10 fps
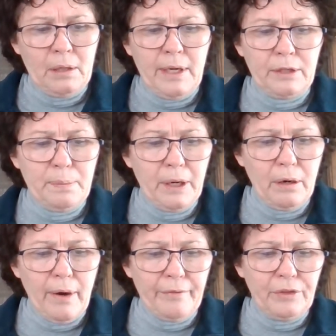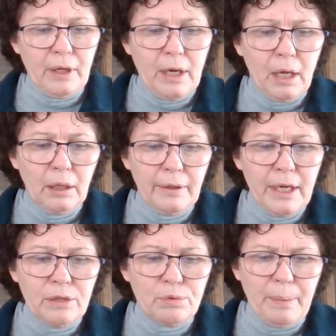Next paragraph. The color
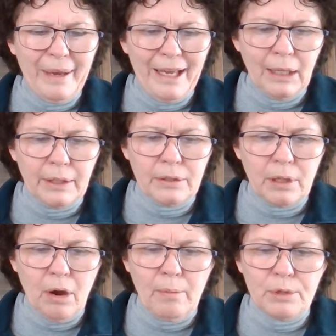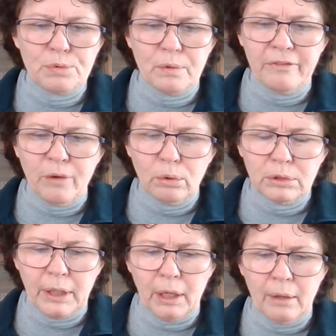is repellent, almost
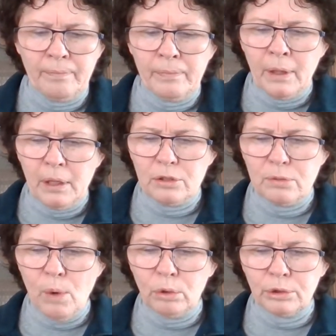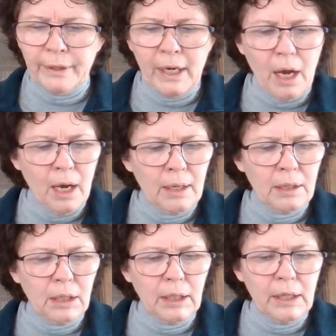revolting, a smoldering,
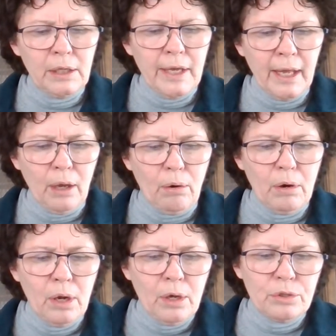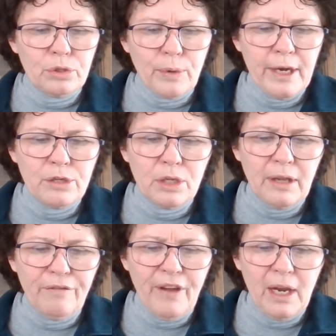unclean yellow,
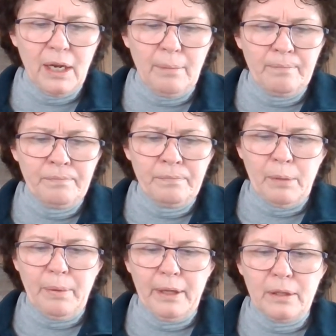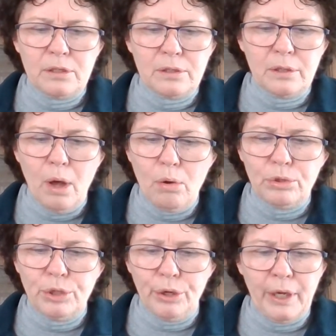strangely faded by the slow
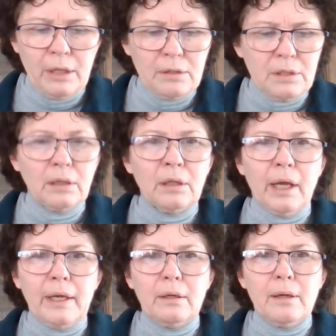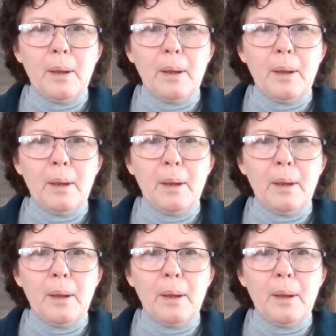turning sunlight.